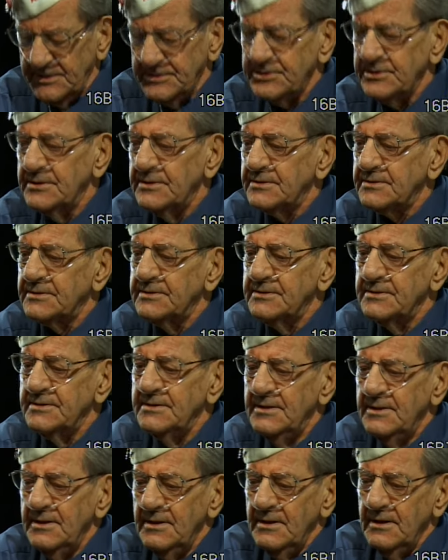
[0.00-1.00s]
Uh,
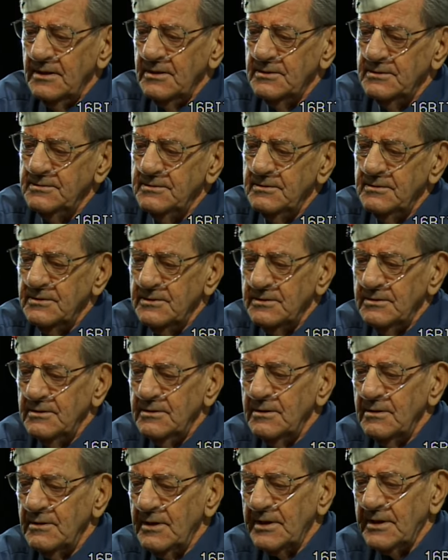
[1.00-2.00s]
like I
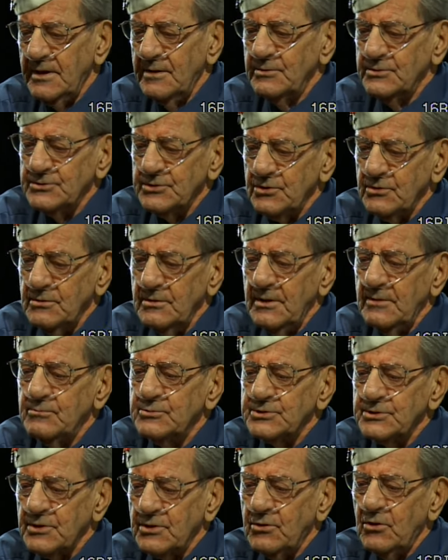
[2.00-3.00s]
was a, I was a
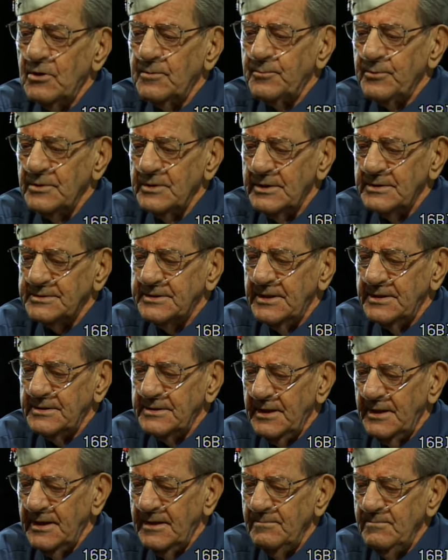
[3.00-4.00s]
corporal at that time,
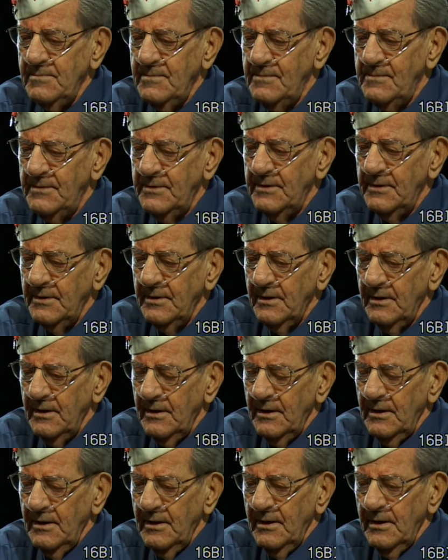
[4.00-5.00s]

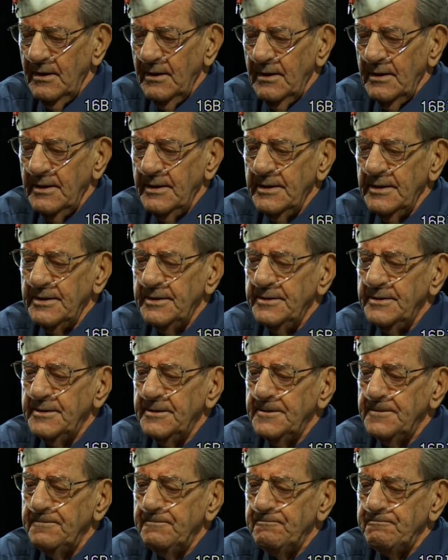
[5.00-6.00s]
and um,
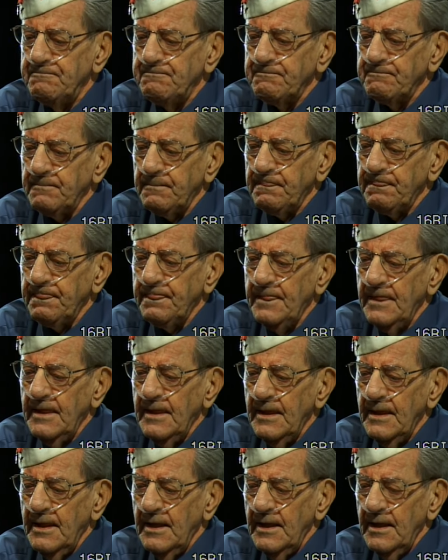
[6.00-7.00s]

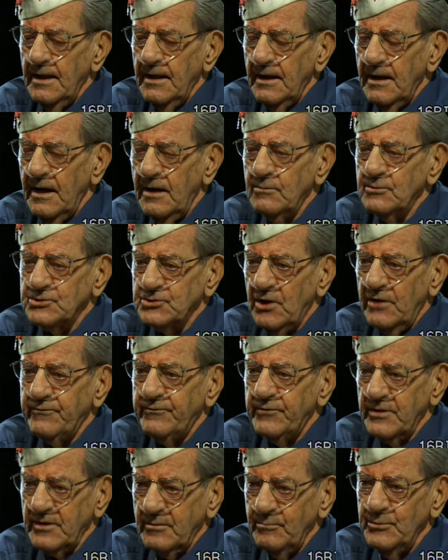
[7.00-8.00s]
I was offered a
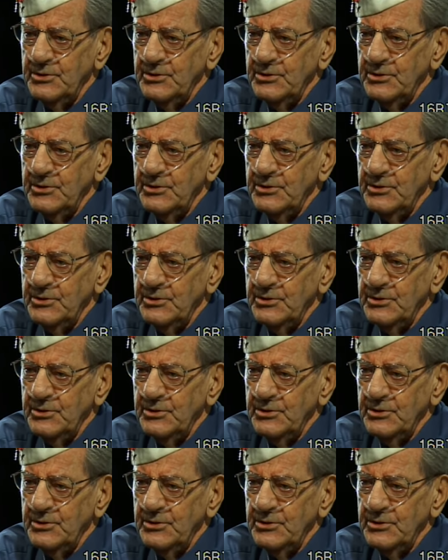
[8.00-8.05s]
commission.